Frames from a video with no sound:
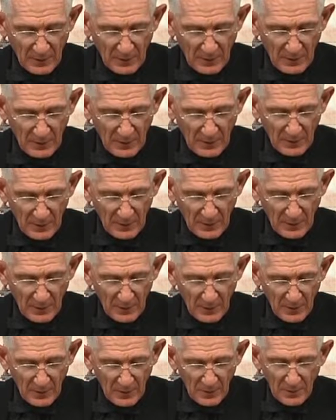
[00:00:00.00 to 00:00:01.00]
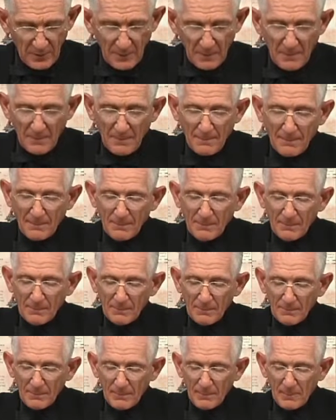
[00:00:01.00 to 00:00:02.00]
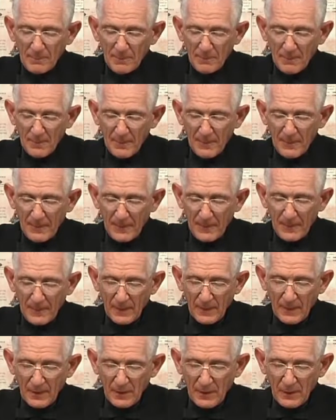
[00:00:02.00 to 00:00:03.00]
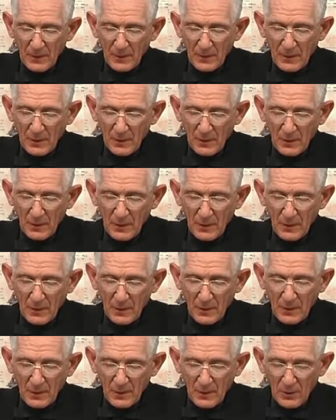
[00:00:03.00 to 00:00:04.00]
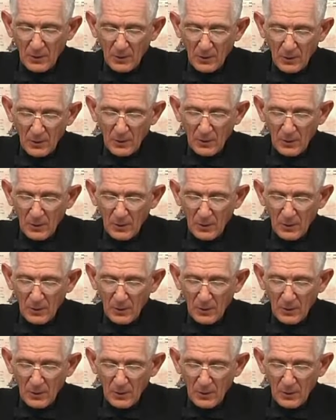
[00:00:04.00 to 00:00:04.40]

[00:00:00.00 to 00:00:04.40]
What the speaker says: (no one is talking)